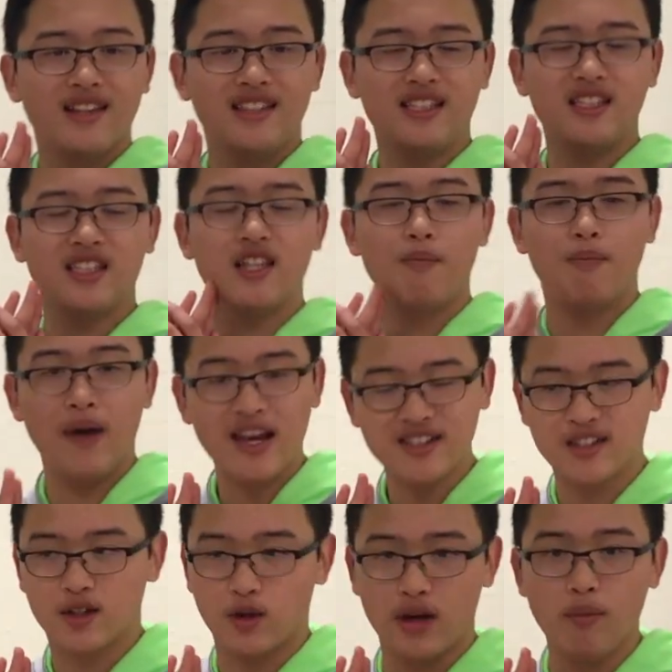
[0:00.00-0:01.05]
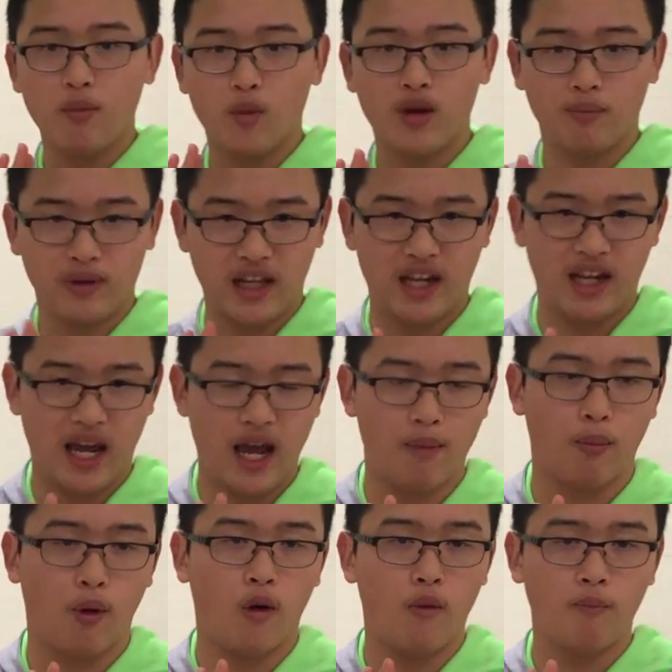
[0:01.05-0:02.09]
This is the best grip when playing
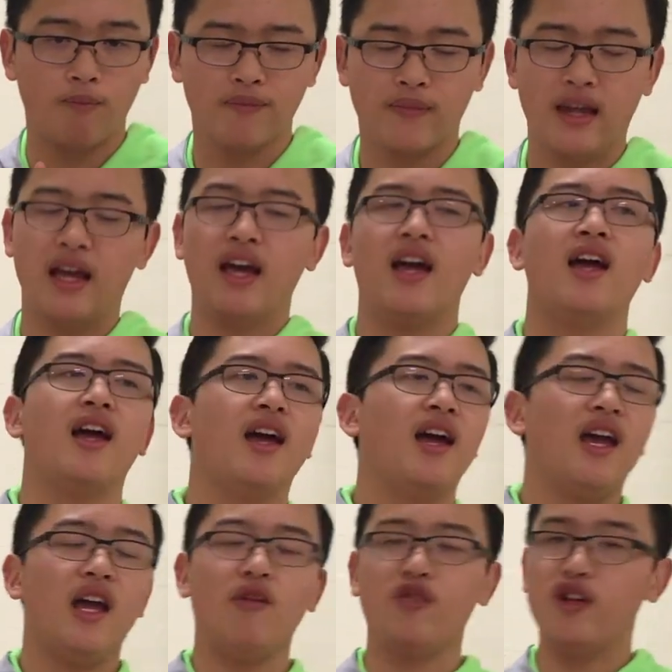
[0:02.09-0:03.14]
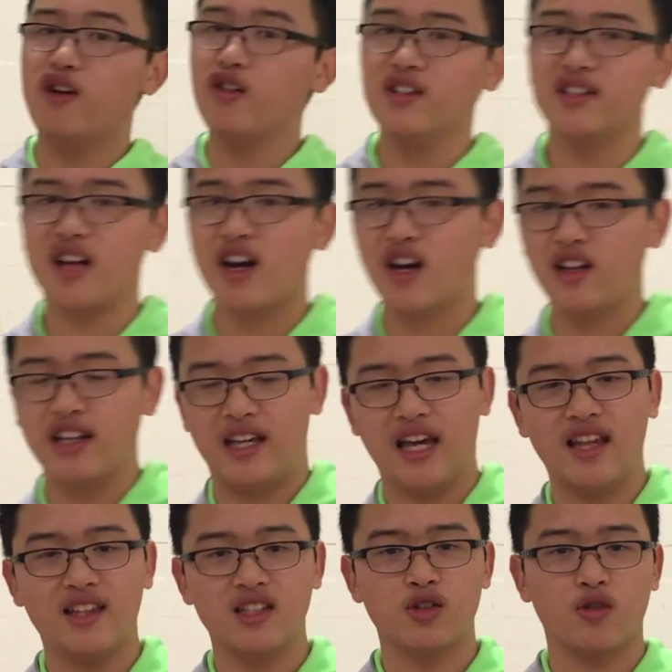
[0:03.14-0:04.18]
handball. If you don't entirely
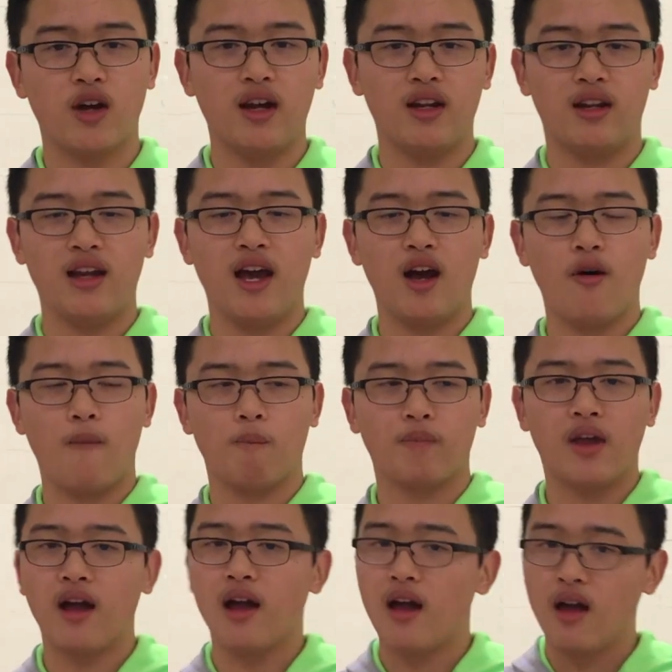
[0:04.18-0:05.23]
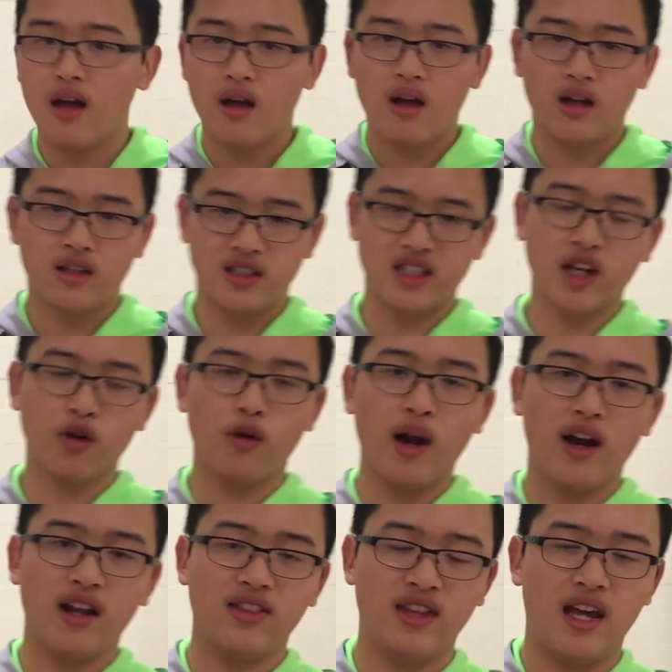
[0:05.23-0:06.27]
get this right now, stick
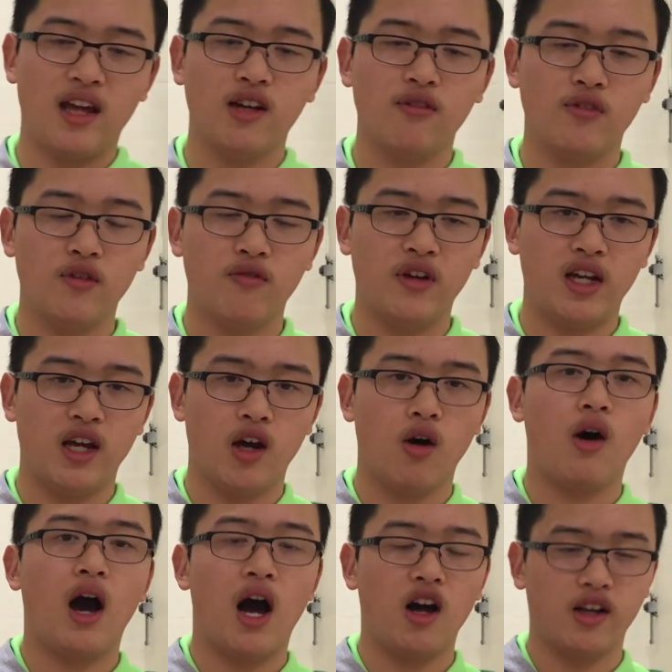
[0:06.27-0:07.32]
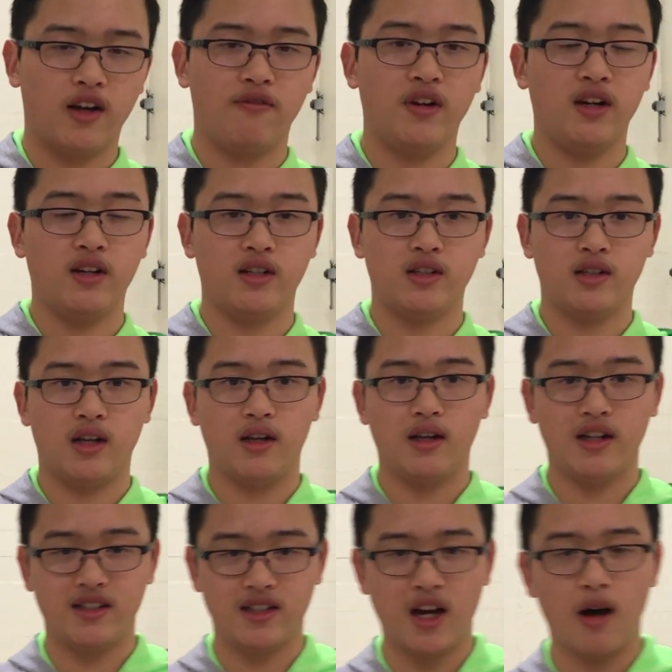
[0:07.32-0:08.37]
around at the end of the video. I'll give an
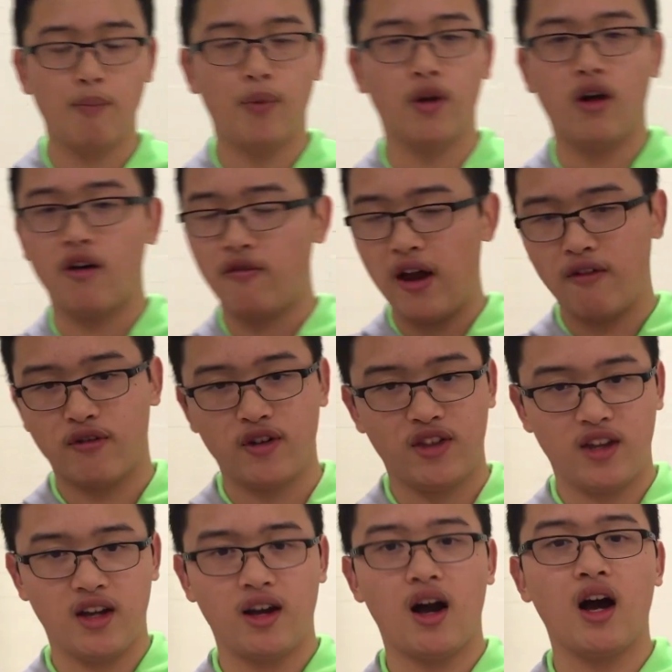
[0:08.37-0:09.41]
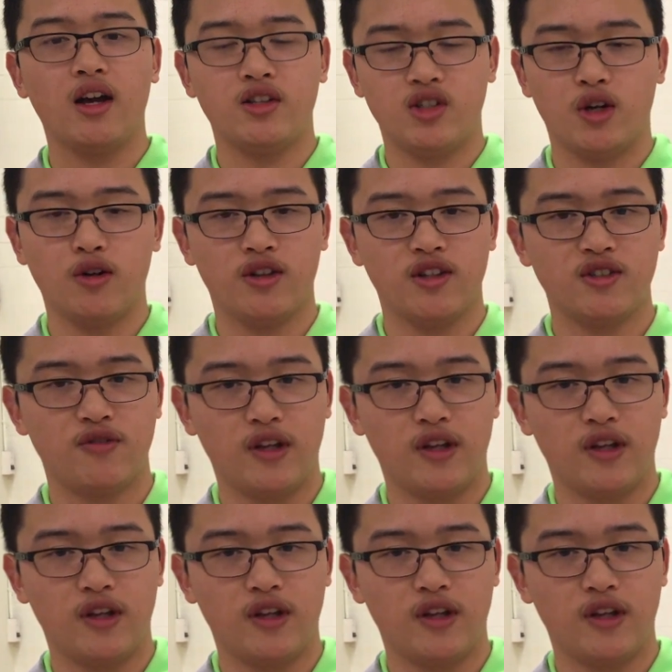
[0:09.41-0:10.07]
example of everything I show in this